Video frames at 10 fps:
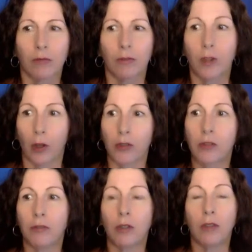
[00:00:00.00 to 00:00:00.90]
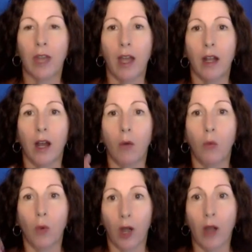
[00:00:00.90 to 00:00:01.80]
for those of you that
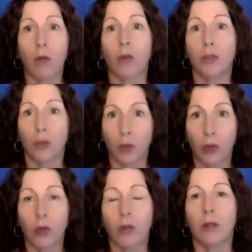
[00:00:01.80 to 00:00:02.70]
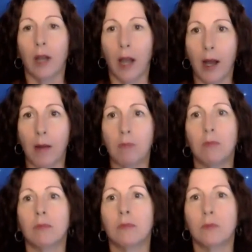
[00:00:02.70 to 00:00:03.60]
are on your
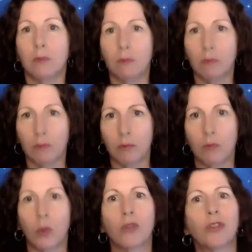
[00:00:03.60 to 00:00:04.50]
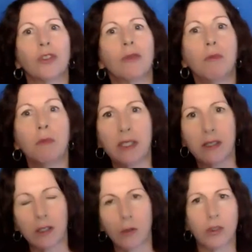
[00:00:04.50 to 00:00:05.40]
more sort of
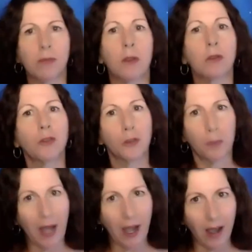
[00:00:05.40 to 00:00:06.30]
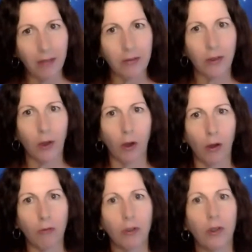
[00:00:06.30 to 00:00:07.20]
mystical, spiritual path
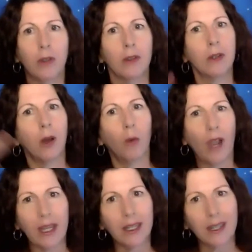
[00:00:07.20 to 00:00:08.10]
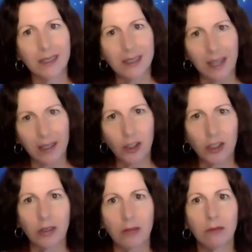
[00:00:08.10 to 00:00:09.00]
of awakening,
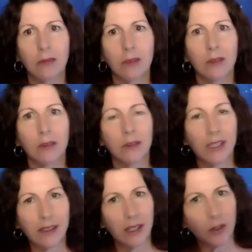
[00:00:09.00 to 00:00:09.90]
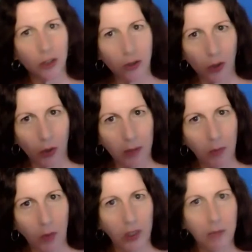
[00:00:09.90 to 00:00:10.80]
ascension, descension, soul
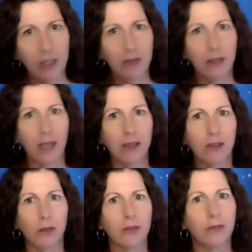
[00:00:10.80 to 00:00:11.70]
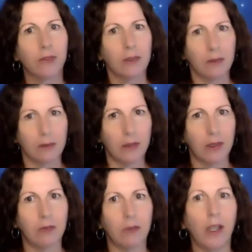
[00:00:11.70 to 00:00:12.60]
embodiment, that sort of,
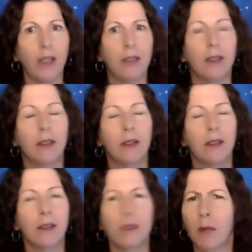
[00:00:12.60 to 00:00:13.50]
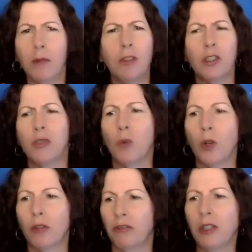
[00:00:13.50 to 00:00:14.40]
right? Some of you just
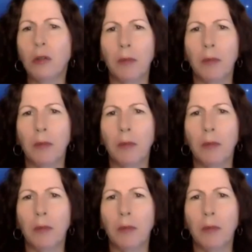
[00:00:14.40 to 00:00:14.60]
want to feel